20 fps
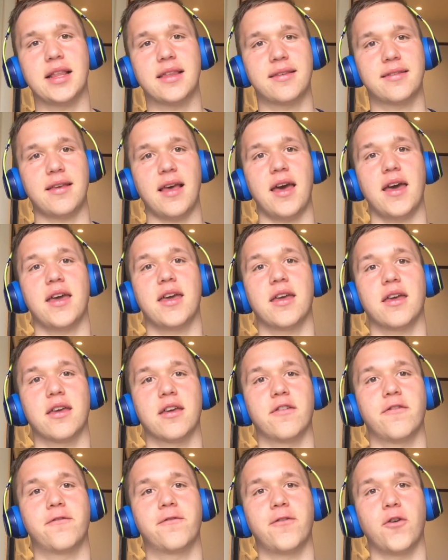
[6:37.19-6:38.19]
let's
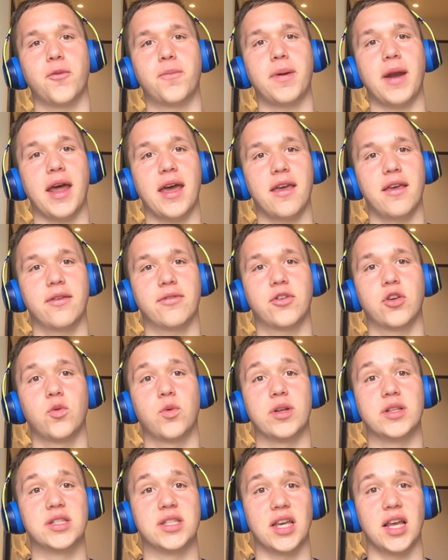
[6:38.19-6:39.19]
say, for
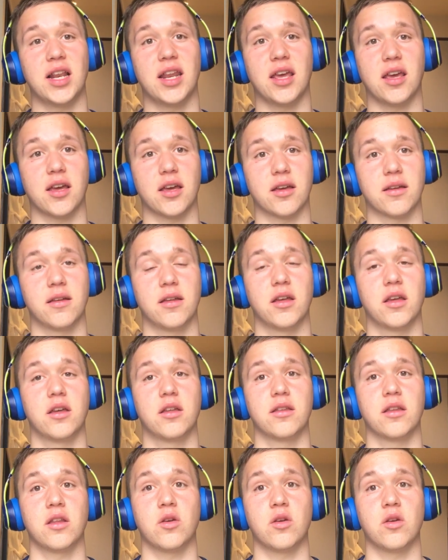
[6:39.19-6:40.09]
players who are dealing